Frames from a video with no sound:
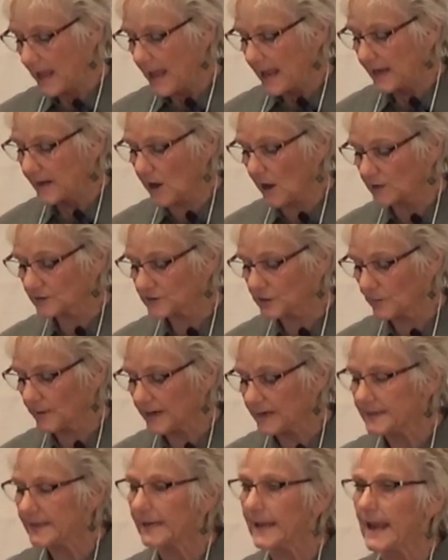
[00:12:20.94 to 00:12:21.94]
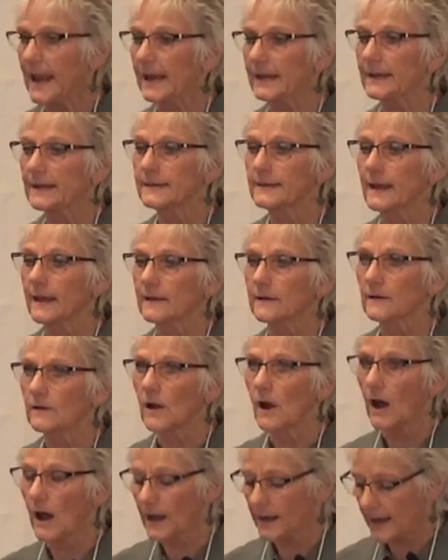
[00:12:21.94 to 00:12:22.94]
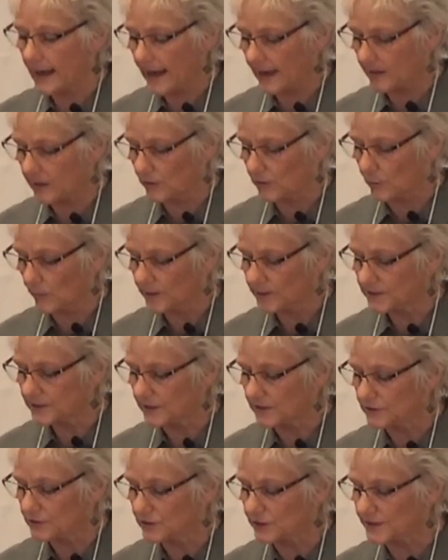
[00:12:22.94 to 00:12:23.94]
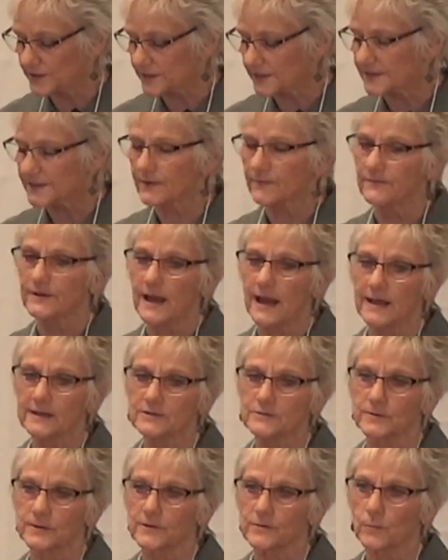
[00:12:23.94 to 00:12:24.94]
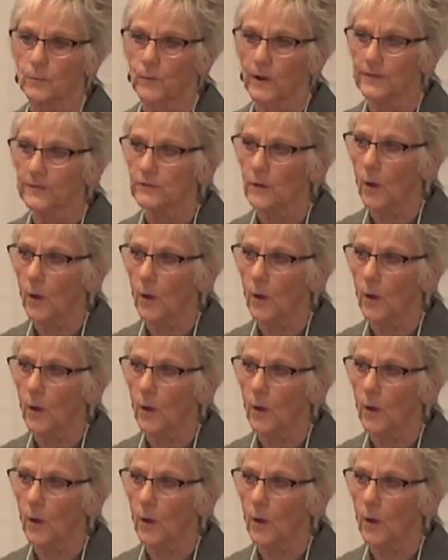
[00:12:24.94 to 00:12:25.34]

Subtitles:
He also indicated that God had anointed Jesus of Nazareth with